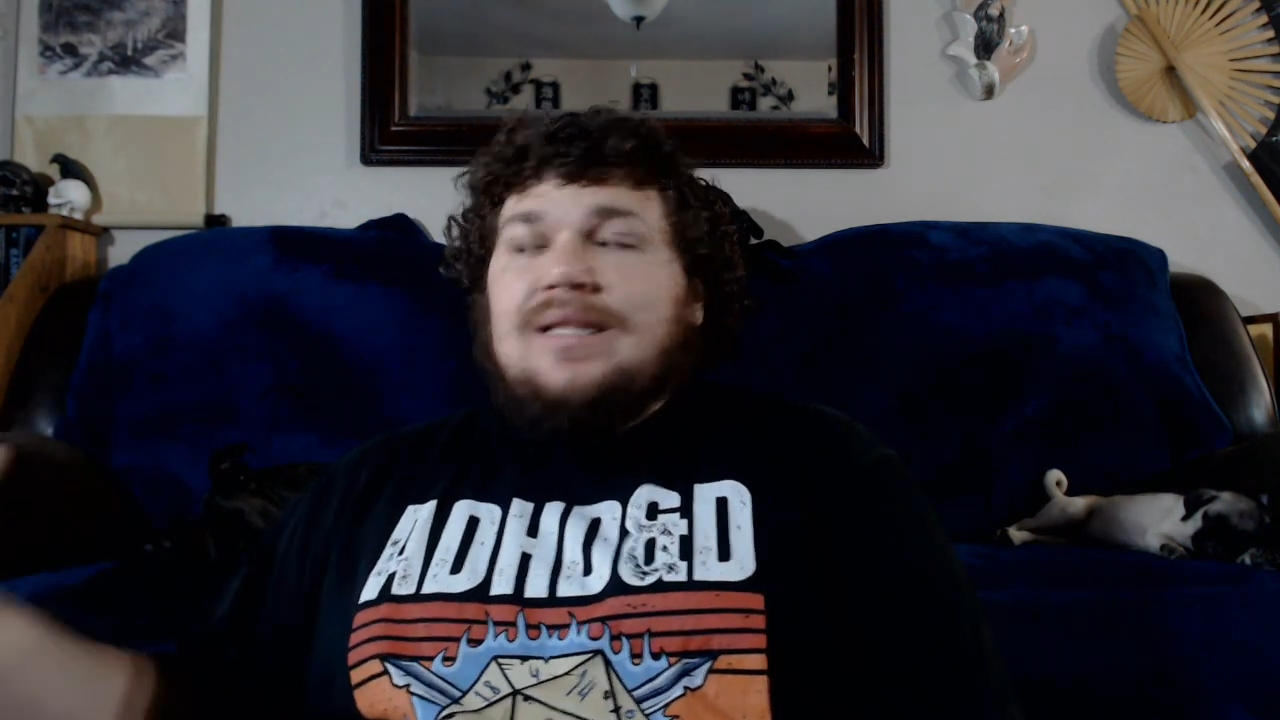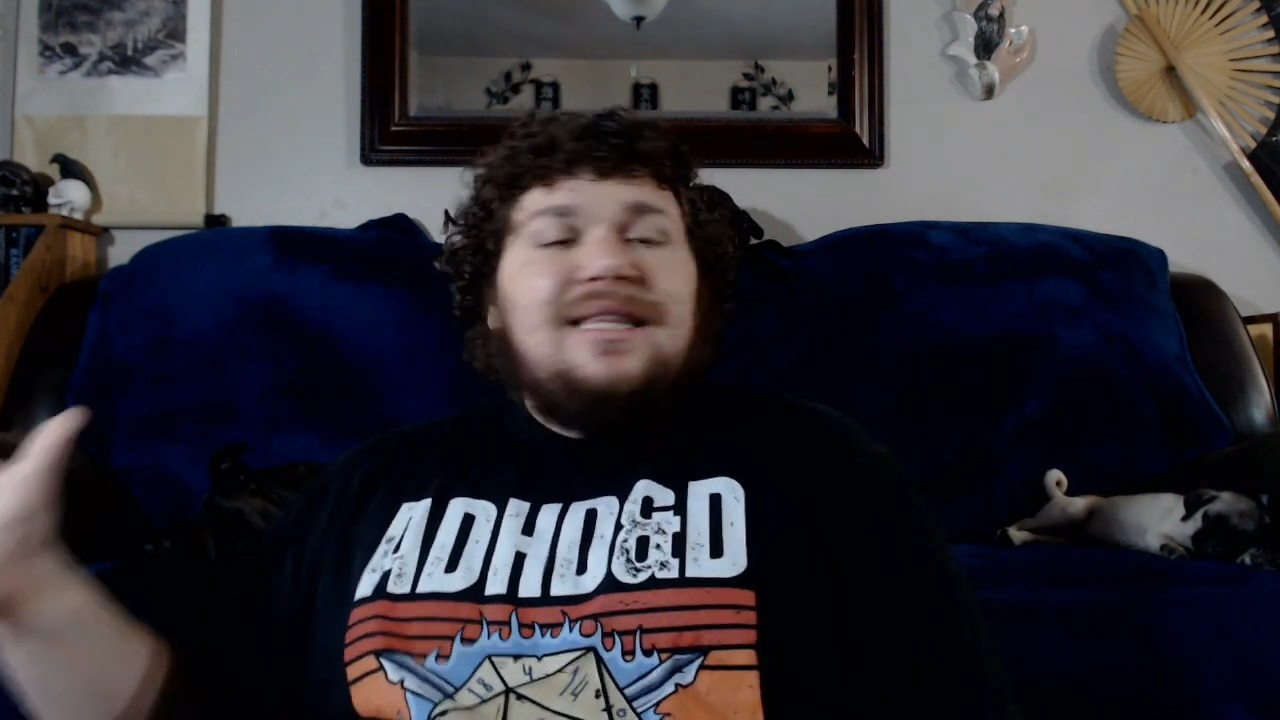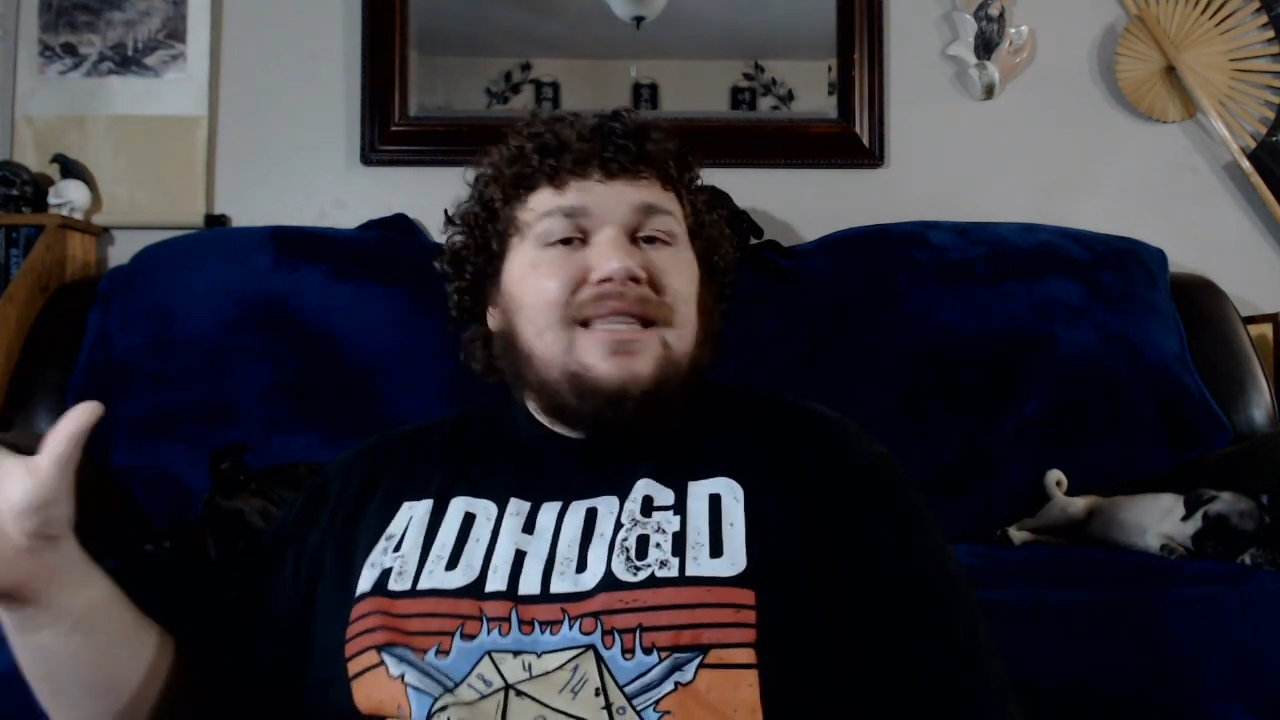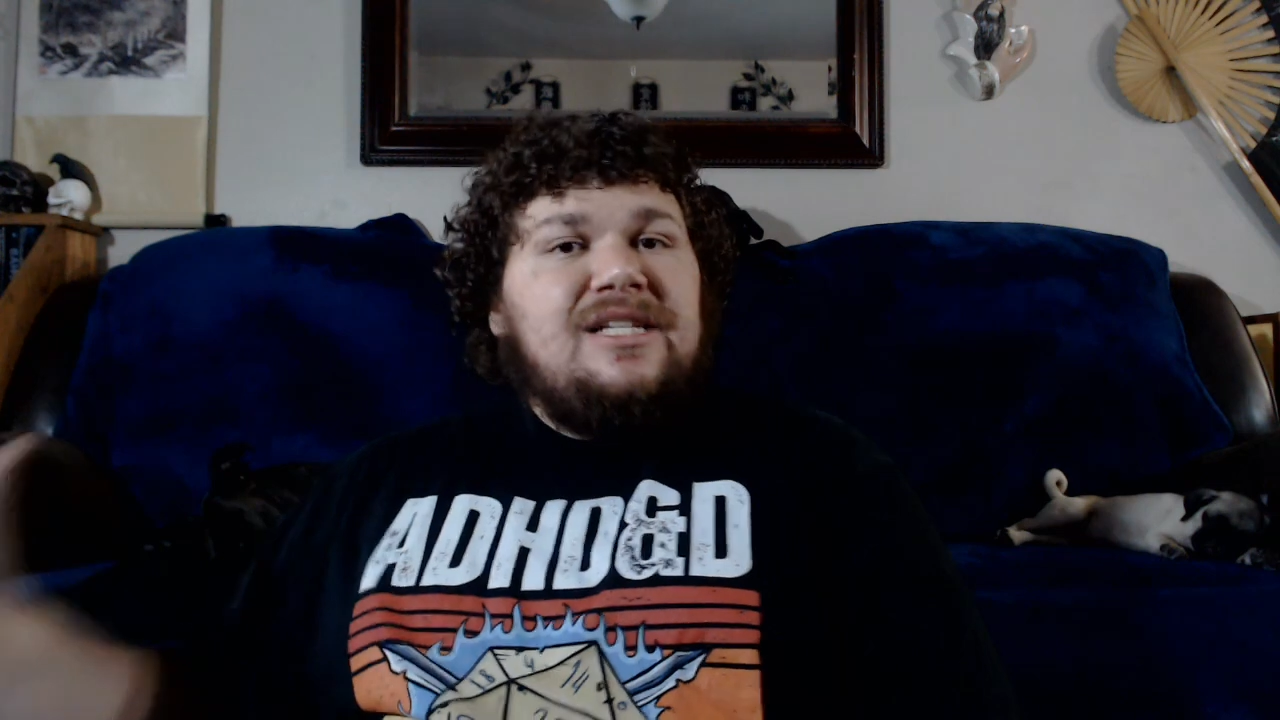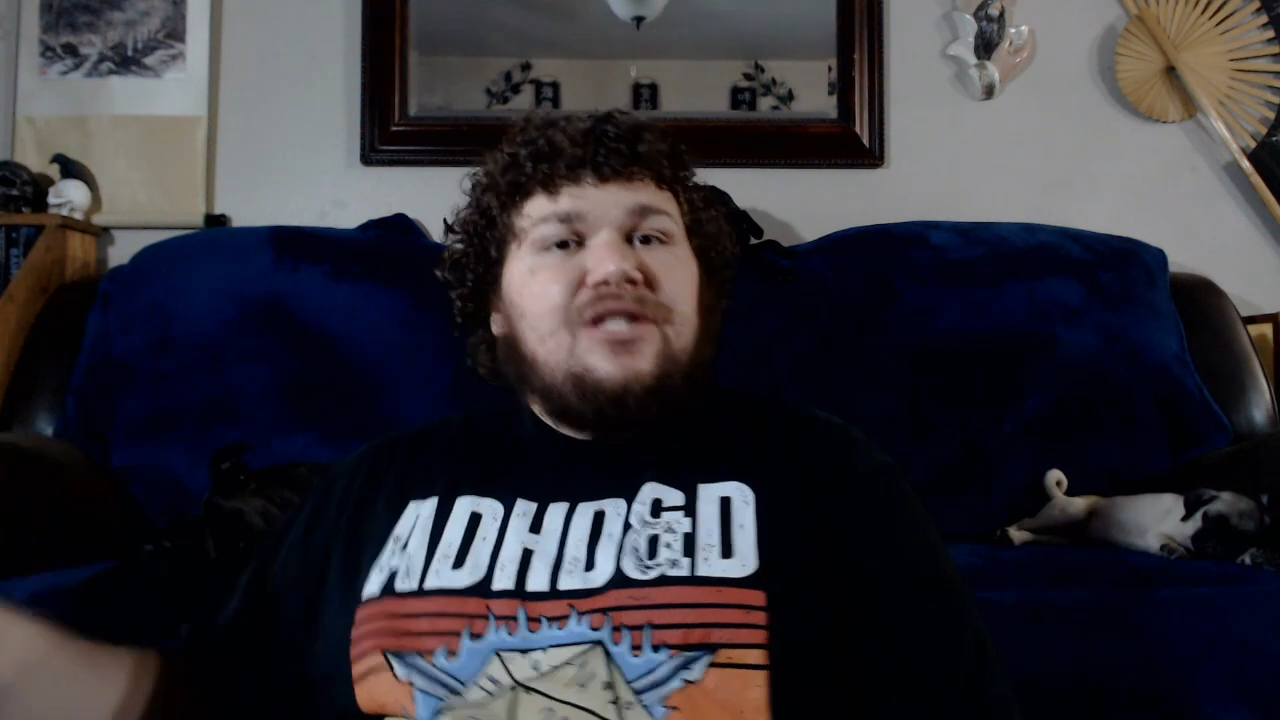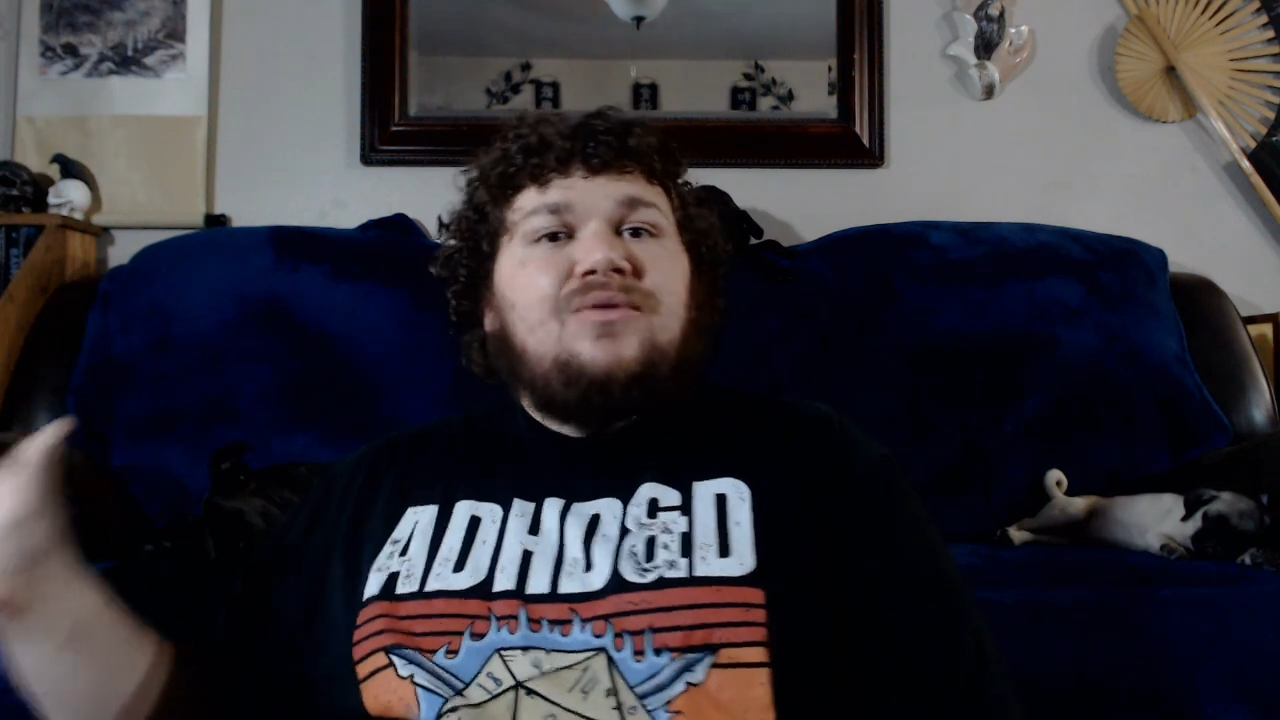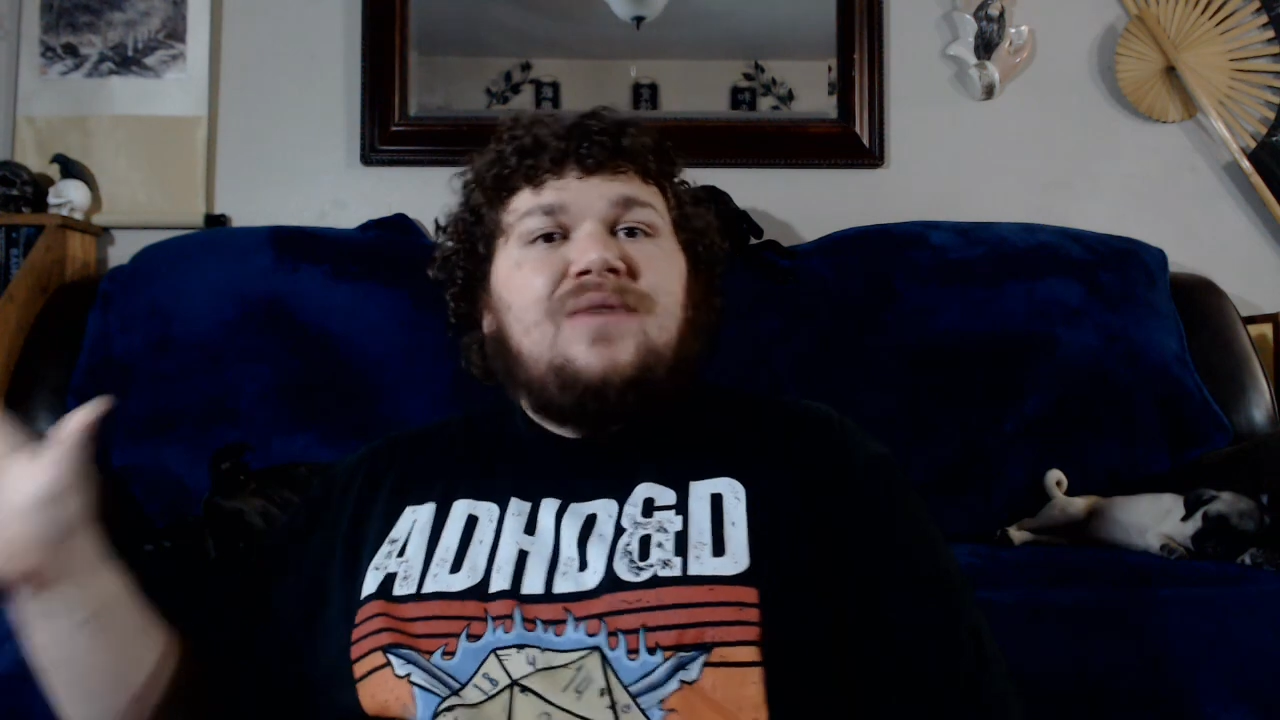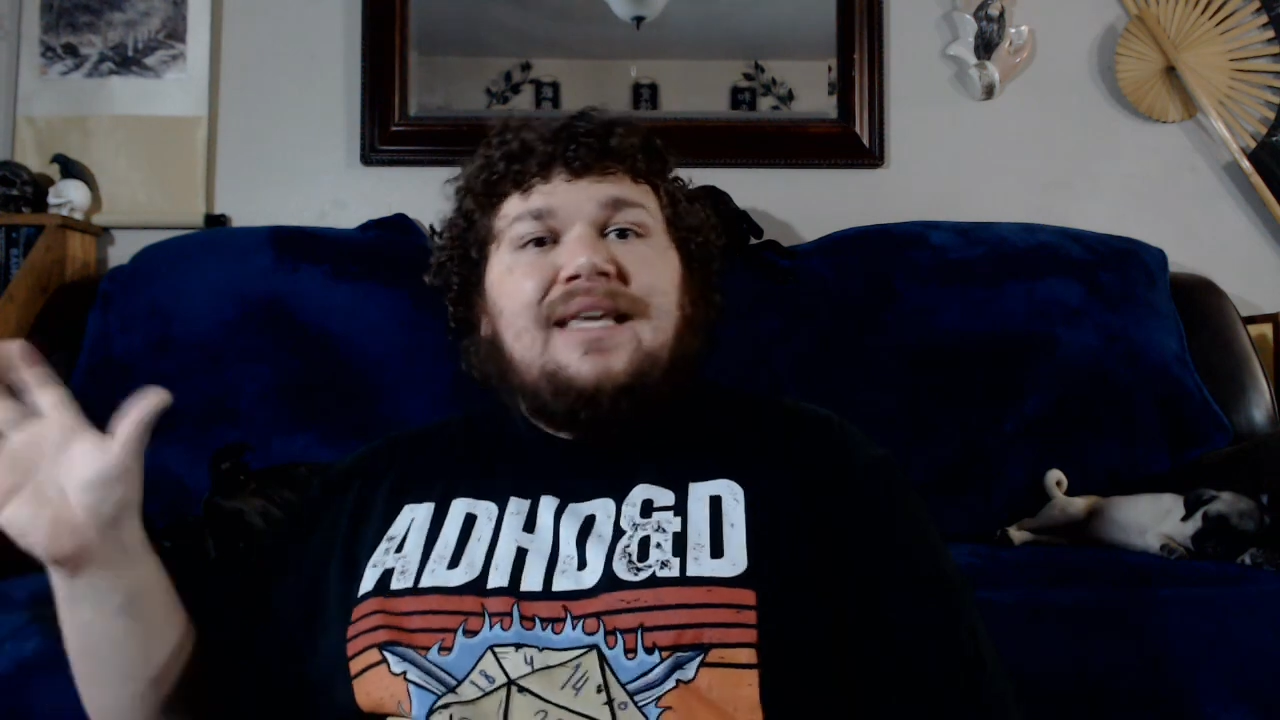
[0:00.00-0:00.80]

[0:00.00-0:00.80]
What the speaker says: that these 3